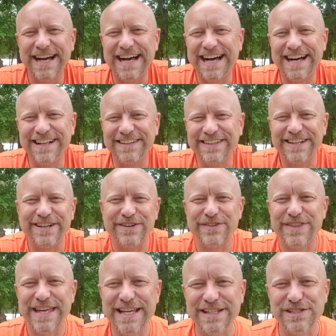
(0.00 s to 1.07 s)
I'll hear
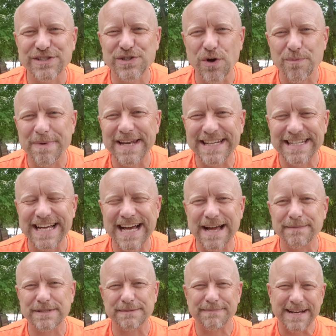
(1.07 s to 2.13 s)
things so many
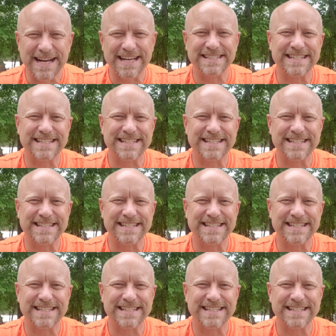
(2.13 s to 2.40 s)
times that my